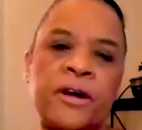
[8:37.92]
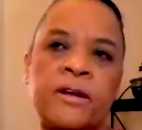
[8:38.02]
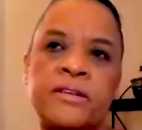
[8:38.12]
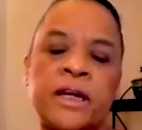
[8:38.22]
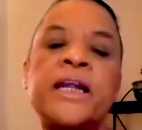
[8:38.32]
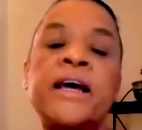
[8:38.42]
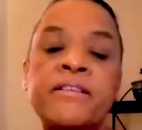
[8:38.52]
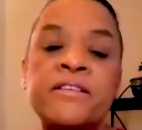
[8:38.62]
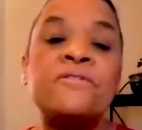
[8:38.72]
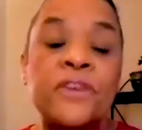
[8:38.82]
the, the
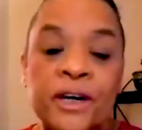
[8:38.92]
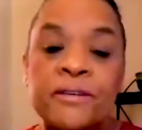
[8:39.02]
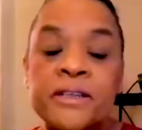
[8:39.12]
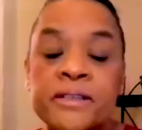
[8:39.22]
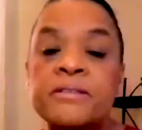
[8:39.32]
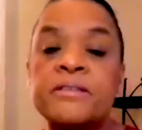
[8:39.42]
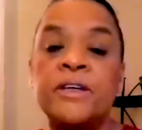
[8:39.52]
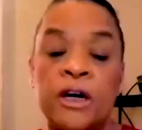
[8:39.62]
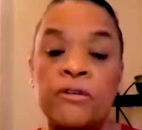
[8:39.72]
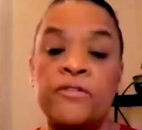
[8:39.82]
less than vigorous,
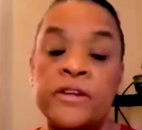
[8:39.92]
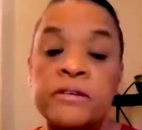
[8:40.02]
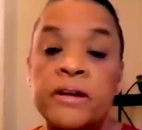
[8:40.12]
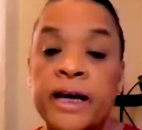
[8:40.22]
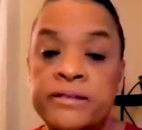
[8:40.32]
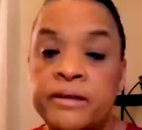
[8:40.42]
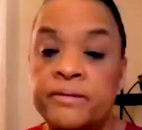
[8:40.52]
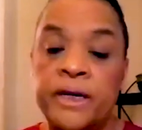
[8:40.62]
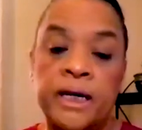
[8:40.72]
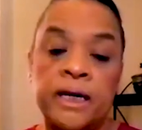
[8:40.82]
you know, physical
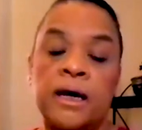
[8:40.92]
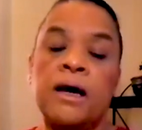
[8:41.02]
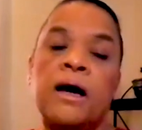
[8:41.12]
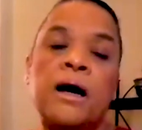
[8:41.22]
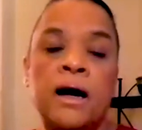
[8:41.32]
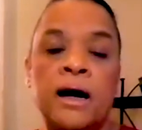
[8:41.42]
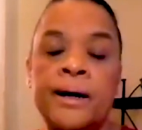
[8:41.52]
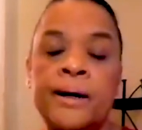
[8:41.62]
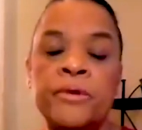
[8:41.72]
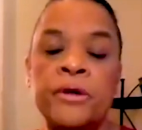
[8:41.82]
activity
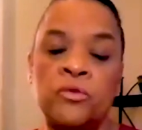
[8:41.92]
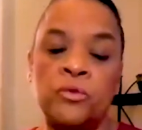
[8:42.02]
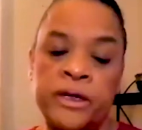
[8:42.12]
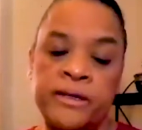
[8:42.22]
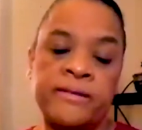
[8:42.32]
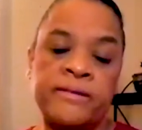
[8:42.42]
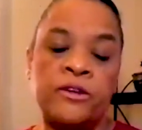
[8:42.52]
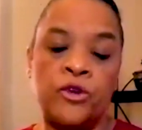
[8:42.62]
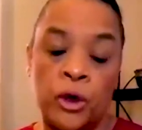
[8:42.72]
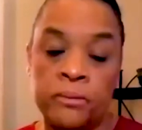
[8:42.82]
um, is what is
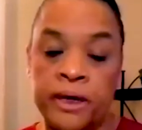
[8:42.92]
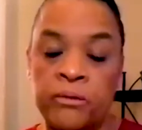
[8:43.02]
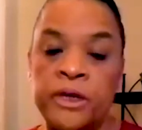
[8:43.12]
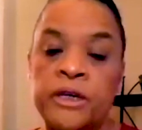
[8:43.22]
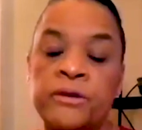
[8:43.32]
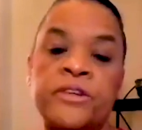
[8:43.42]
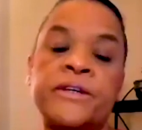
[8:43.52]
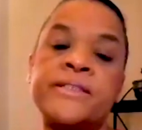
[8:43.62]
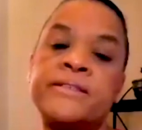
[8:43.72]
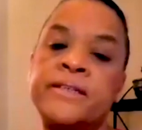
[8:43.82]
the term that we use
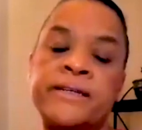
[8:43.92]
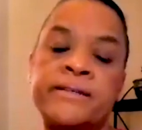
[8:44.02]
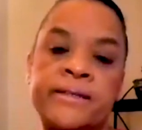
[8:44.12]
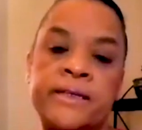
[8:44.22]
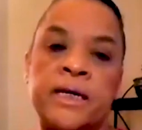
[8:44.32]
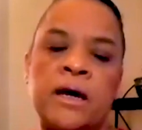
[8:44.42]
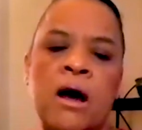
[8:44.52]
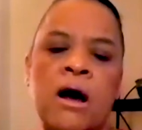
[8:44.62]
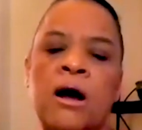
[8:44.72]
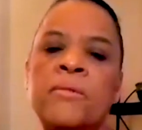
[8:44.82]
here at CDC.
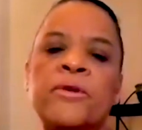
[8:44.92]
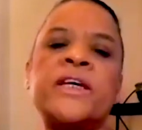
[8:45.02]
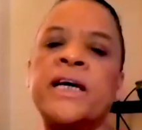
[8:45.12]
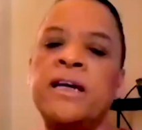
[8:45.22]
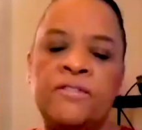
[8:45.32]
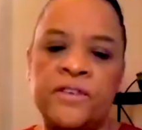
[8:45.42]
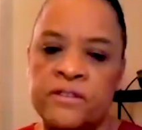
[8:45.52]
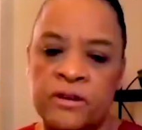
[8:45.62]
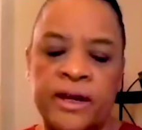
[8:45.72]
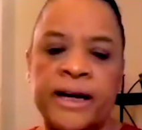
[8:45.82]
Almost any
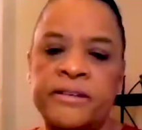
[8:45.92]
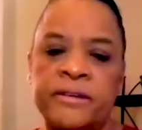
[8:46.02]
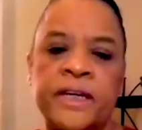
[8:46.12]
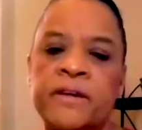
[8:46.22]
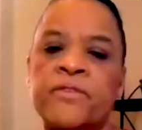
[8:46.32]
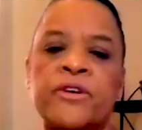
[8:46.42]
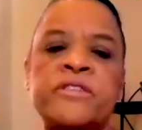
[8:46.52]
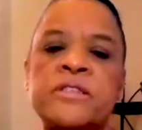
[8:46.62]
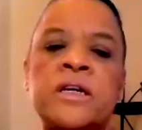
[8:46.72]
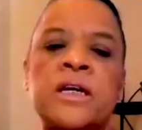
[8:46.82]
physical activity
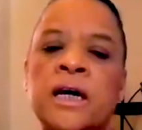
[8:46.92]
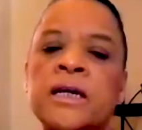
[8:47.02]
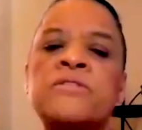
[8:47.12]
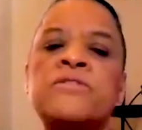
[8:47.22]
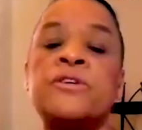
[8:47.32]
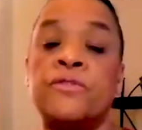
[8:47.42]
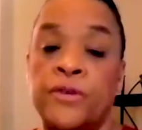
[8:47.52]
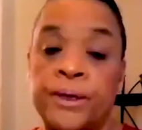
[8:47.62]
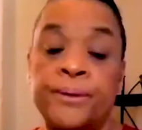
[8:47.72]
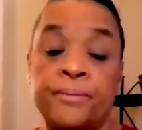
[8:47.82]
versus none is good
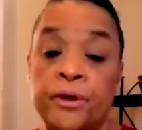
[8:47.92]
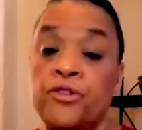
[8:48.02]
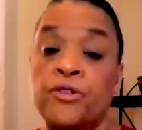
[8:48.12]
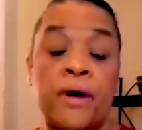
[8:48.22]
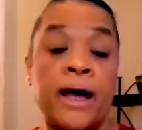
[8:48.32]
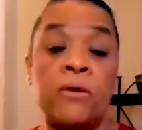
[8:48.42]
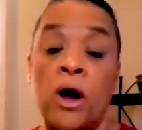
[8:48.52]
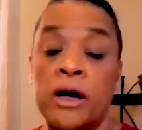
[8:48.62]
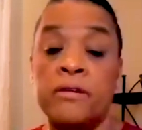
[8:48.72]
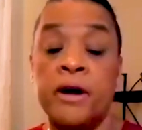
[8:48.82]
for you. But you're right,
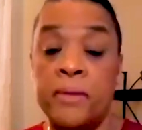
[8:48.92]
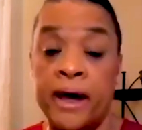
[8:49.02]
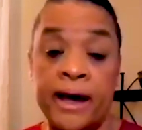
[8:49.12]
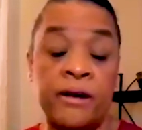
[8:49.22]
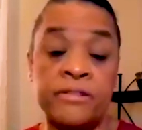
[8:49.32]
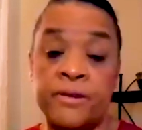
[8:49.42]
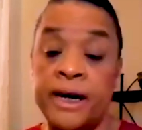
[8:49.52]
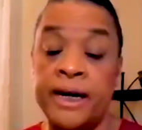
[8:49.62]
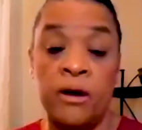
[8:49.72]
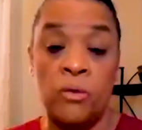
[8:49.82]
walking around my house
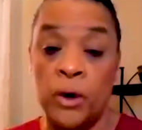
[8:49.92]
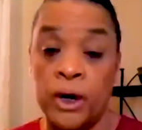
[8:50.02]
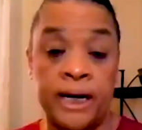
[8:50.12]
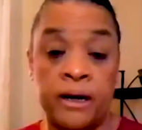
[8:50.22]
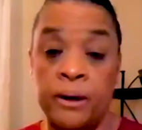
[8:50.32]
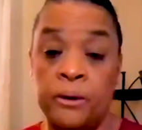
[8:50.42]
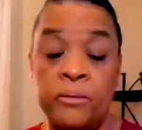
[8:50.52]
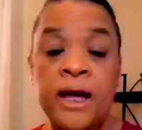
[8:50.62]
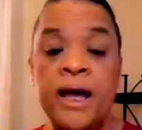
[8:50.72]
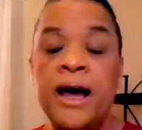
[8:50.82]
right now, working at
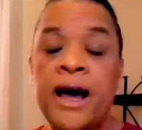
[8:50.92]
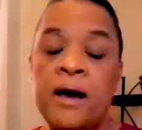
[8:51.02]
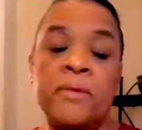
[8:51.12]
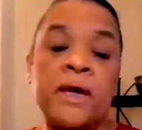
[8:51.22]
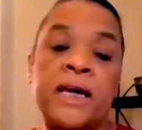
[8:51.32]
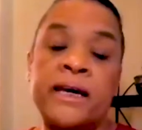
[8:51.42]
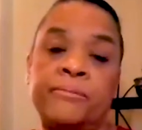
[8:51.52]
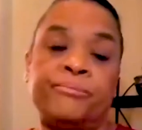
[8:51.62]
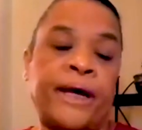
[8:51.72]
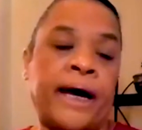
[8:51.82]
home, I may
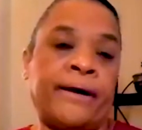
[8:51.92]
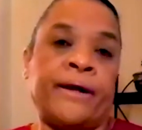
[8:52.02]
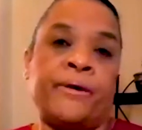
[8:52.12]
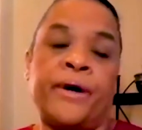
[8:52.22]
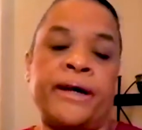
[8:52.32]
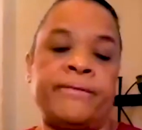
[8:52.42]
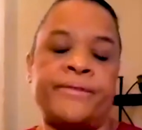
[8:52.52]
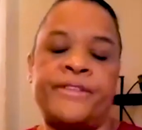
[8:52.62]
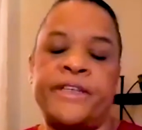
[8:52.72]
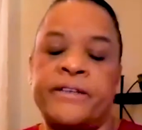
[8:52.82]
get, I don't know, what,
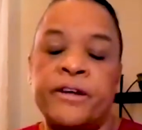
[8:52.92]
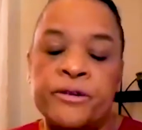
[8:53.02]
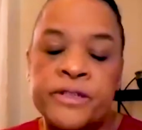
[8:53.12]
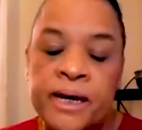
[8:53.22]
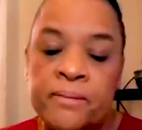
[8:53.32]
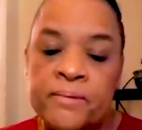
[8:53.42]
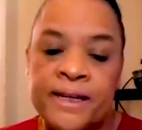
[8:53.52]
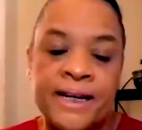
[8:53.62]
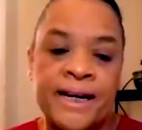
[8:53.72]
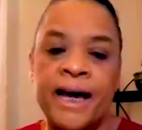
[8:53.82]
600 steps in a